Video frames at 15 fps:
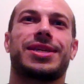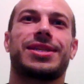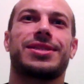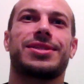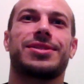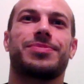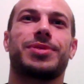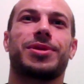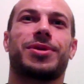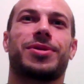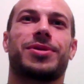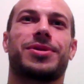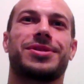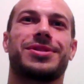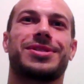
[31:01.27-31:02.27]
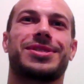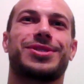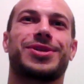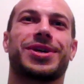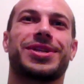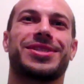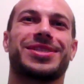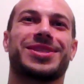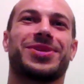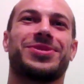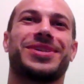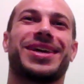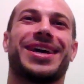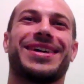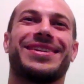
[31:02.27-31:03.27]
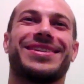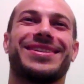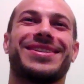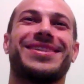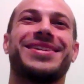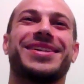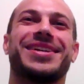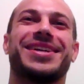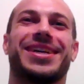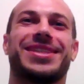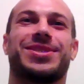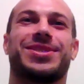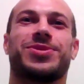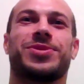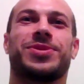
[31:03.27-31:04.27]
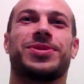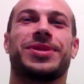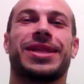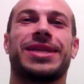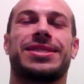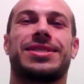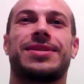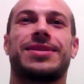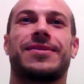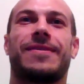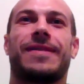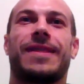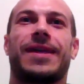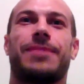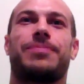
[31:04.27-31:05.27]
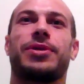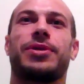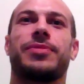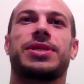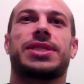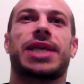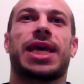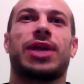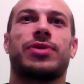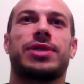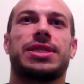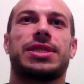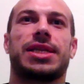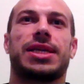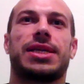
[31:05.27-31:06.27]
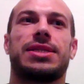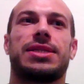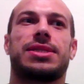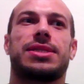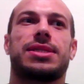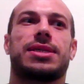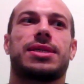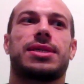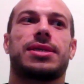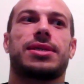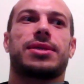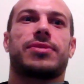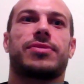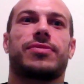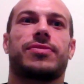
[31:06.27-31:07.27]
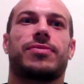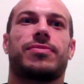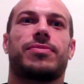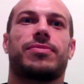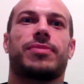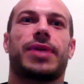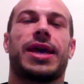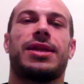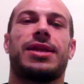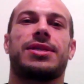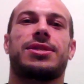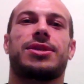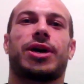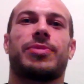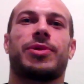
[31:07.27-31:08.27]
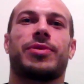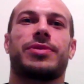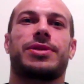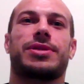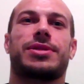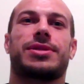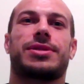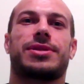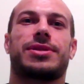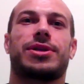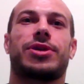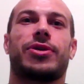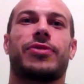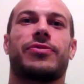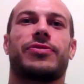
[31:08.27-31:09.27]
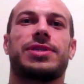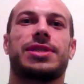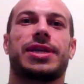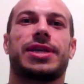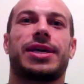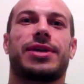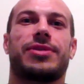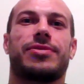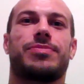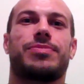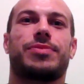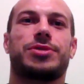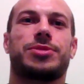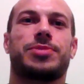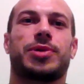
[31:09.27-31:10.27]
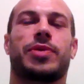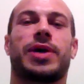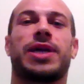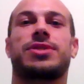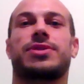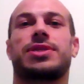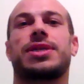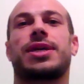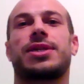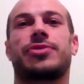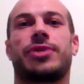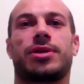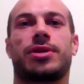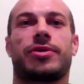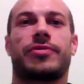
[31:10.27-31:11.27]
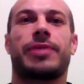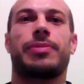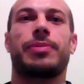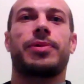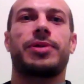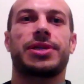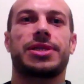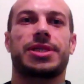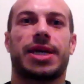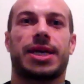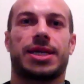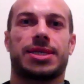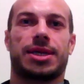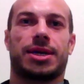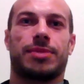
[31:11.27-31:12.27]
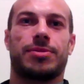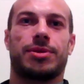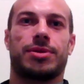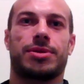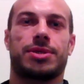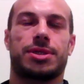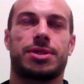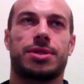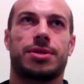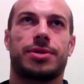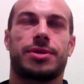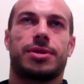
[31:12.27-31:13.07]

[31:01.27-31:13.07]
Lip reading: tends to block and try to slow down and stall, and he pretty much stayed on his knees. Anytime I would go for his leg, he would push me away. So I started doing a lot of upper body attacks, arm locks,